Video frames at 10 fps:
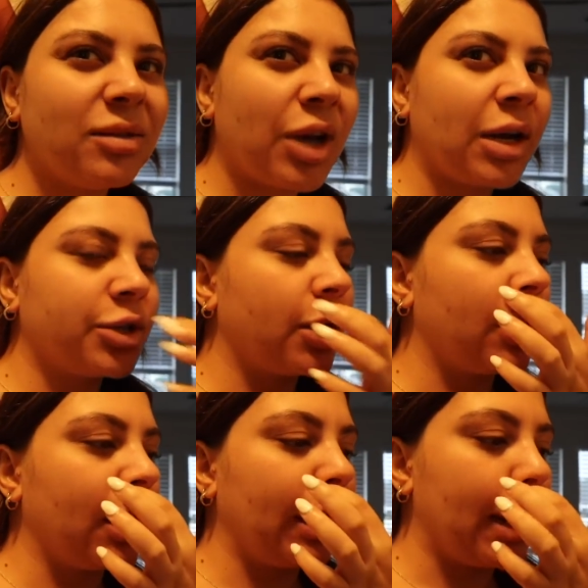try to turn it
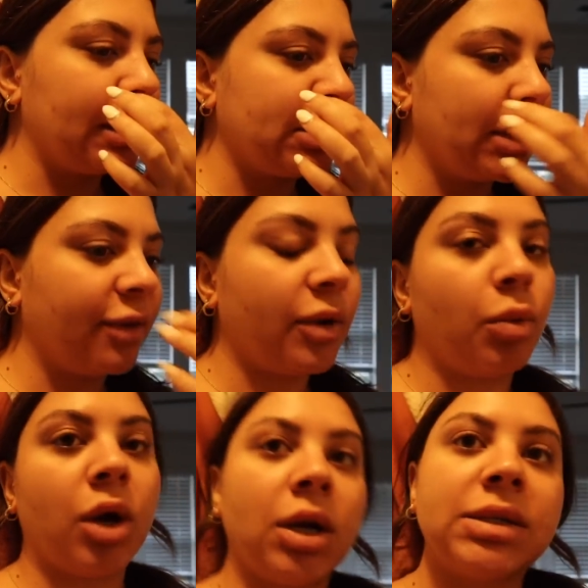on again and see if it
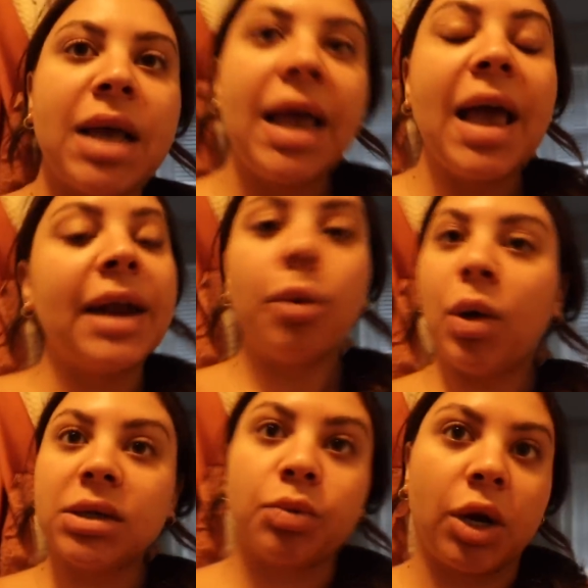works, and it
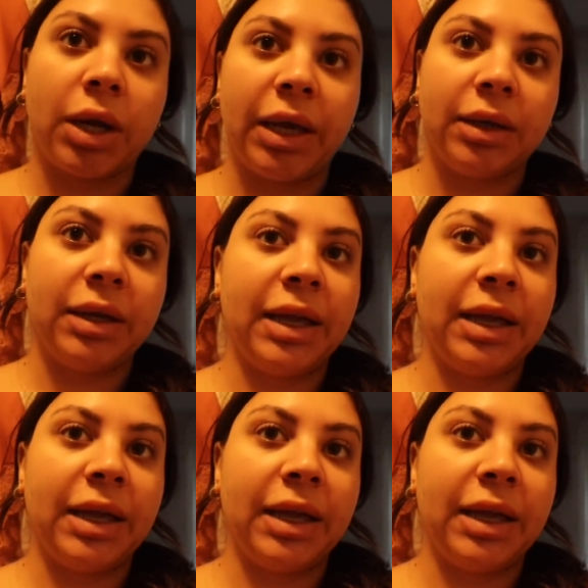was working.